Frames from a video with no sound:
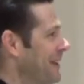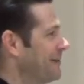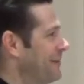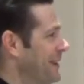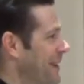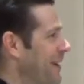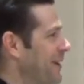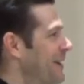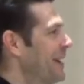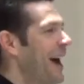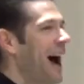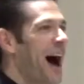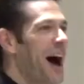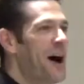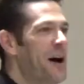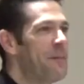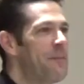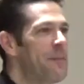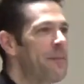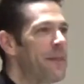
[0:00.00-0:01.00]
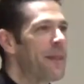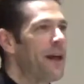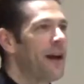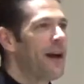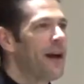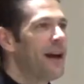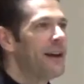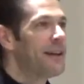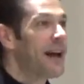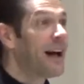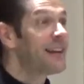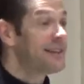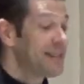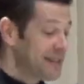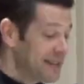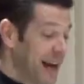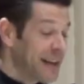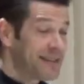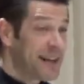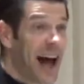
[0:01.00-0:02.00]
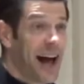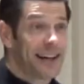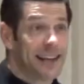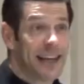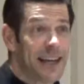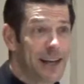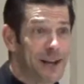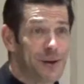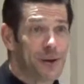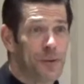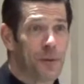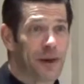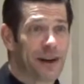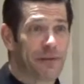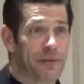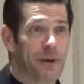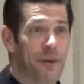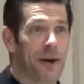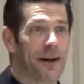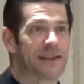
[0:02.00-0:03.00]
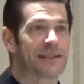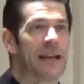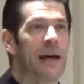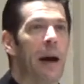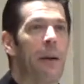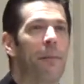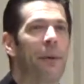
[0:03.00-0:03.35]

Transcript: God's God. He can do whatever he wants.